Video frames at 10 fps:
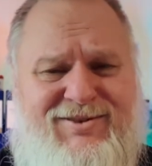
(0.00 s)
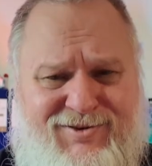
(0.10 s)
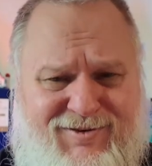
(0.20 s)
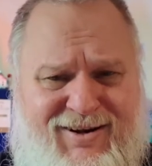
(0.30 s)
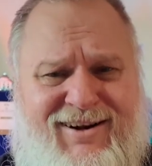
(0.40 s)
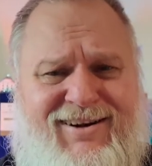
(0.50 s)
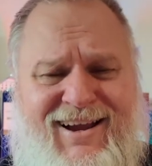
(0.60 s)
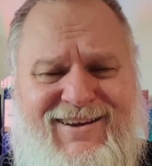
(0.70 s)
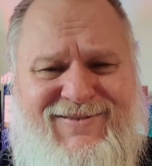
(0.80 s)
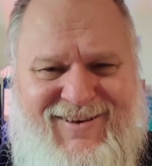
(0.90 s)
do the
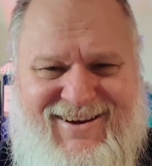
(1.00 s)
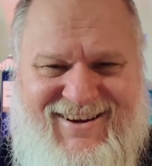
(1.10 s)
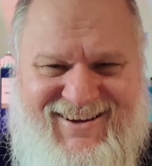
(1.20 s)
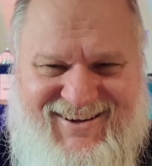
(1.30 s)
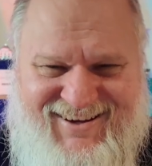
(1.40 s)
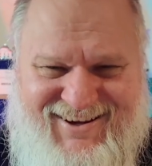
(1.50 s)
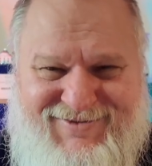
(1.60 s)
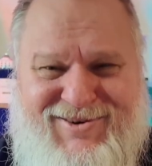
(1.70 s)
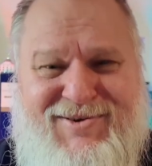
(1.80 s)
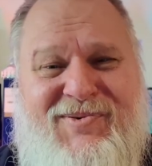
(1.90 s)
right thing if you